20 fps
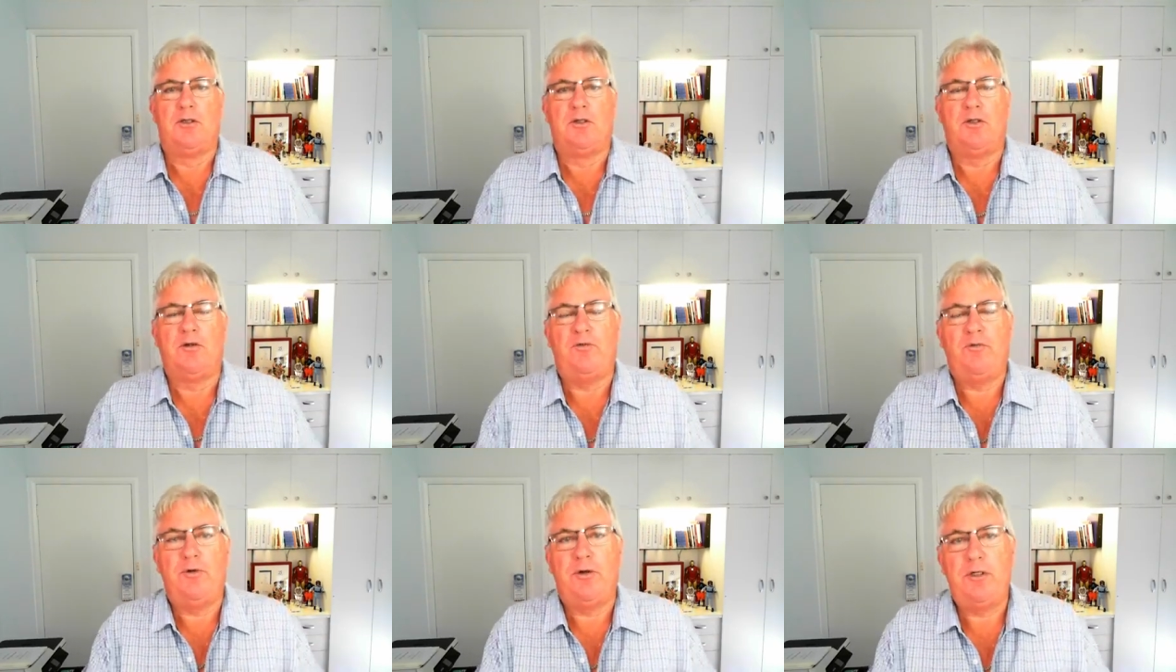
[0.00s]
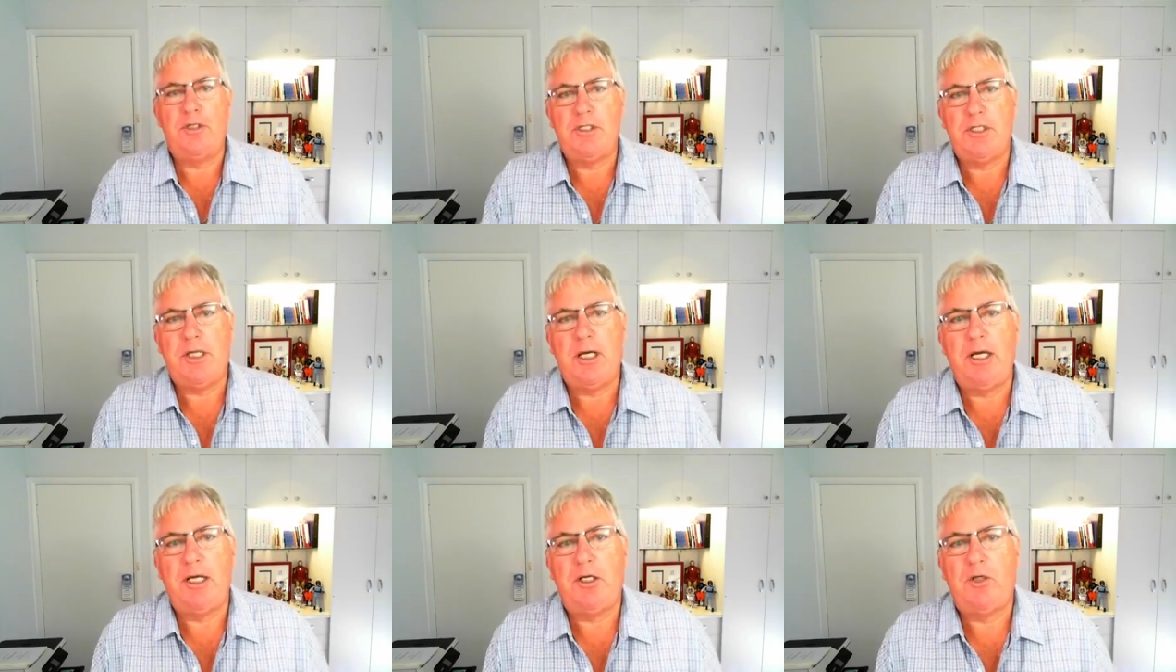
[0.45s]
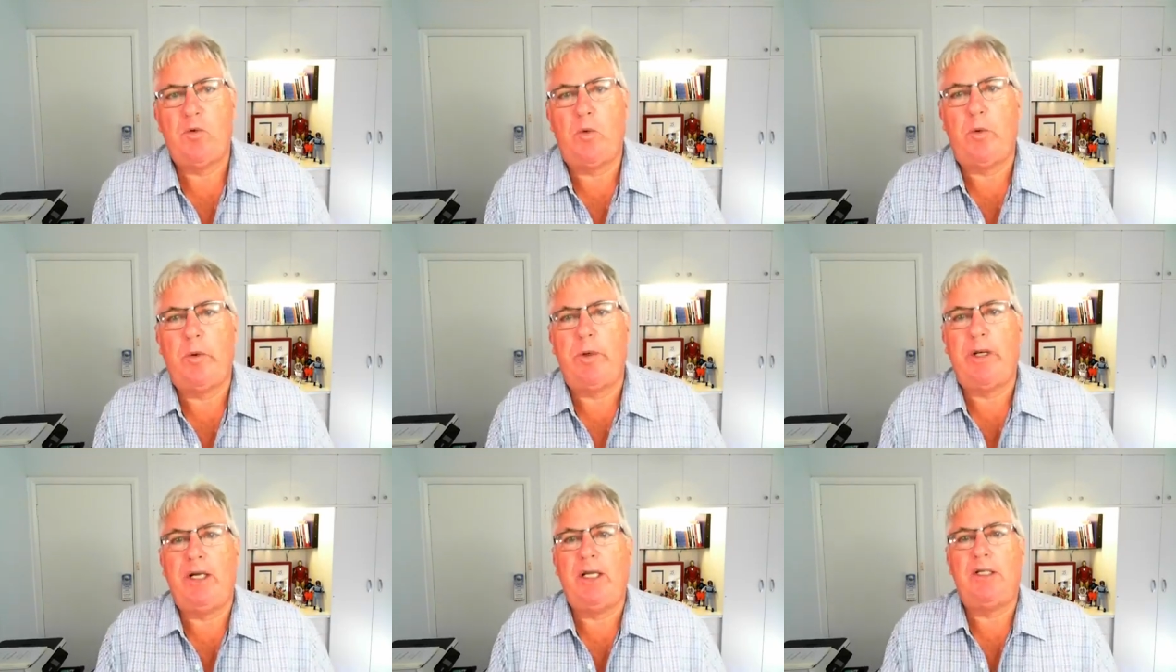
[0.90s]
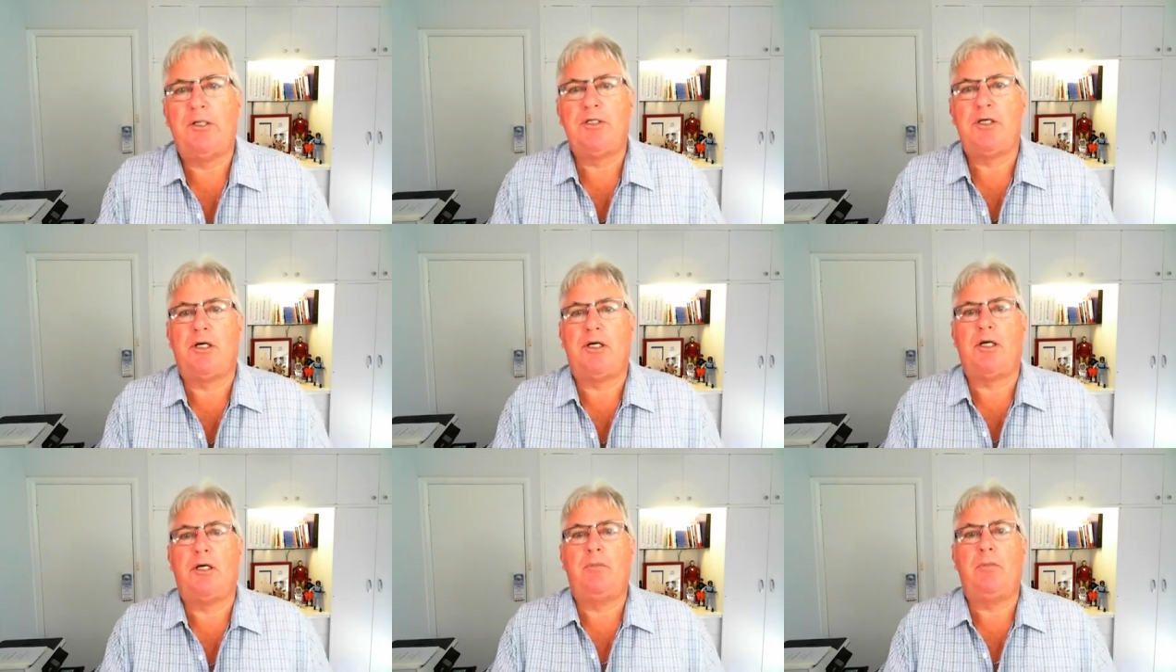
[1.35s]
The first key to a winning
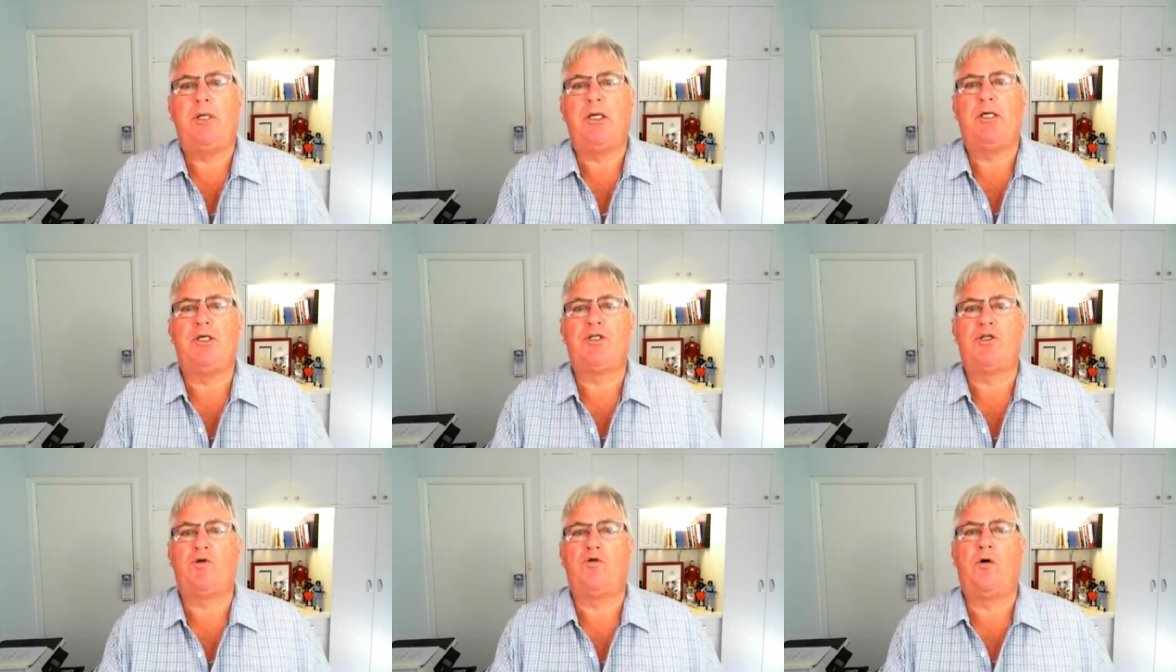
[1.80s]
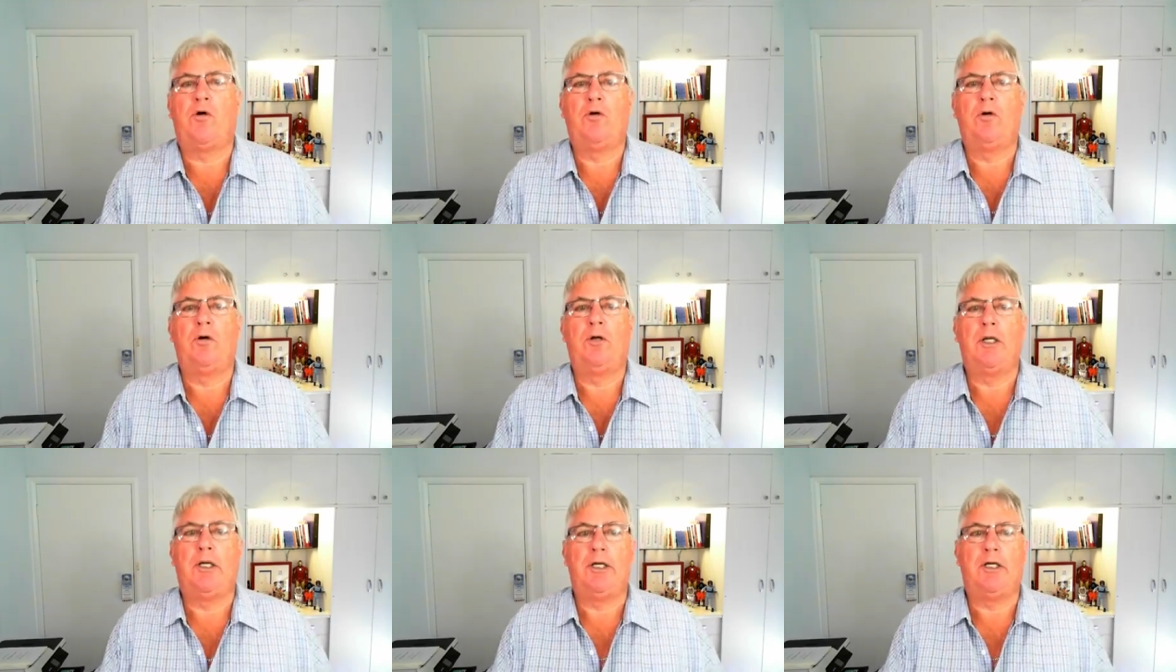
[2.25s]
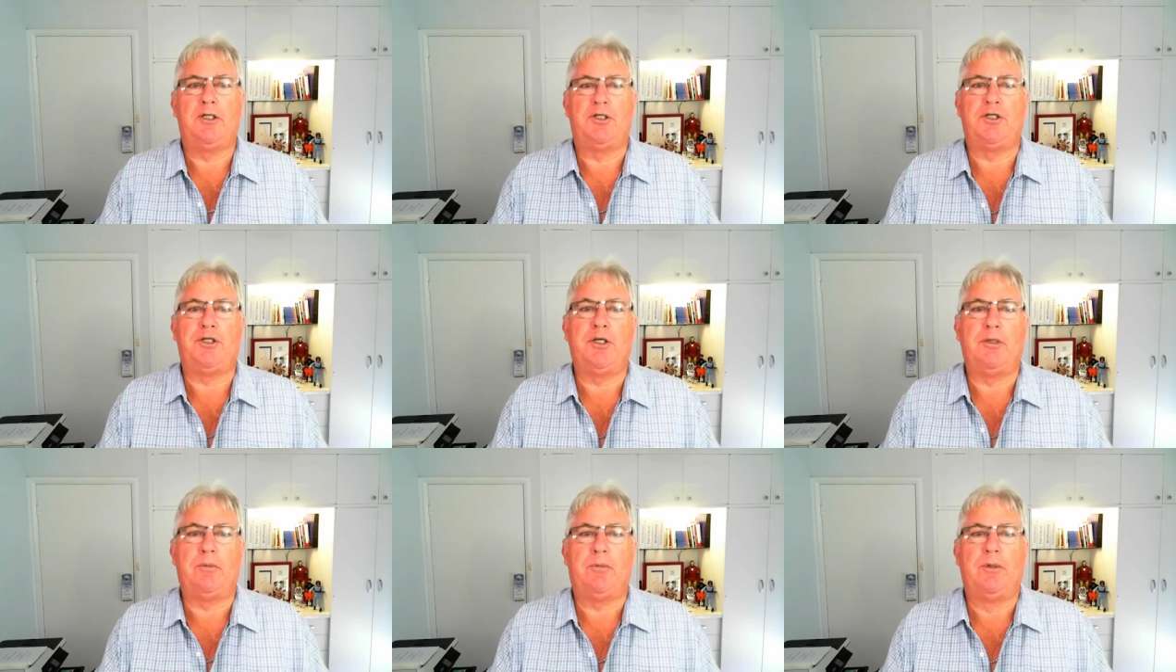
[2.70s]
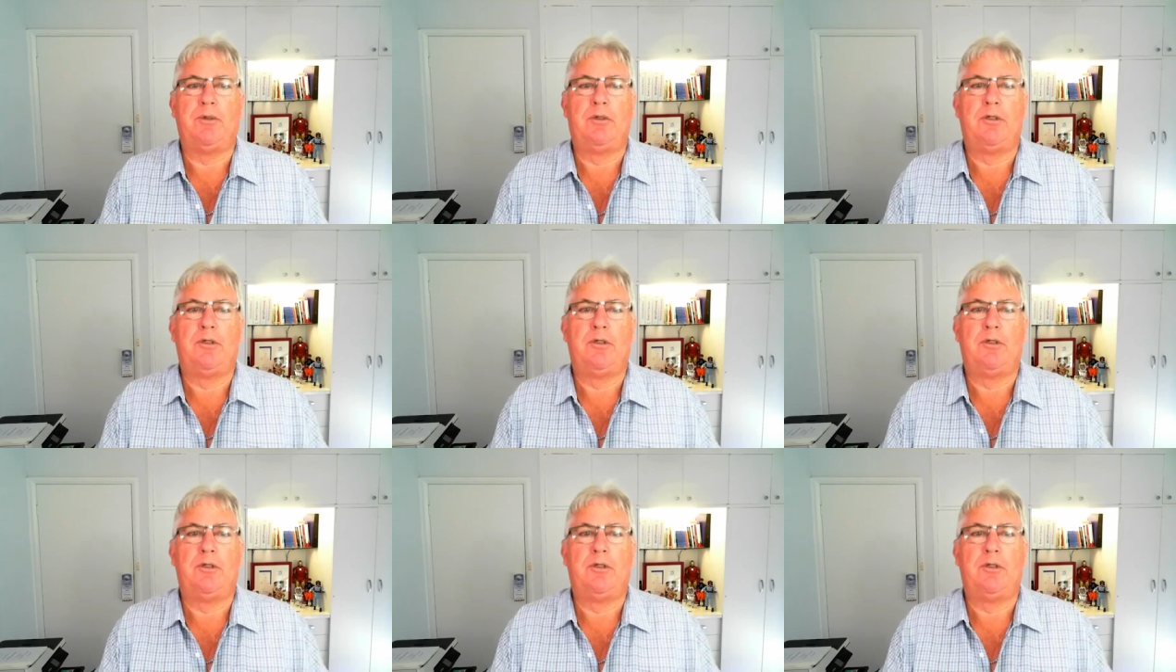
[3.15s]
team is strong leadership.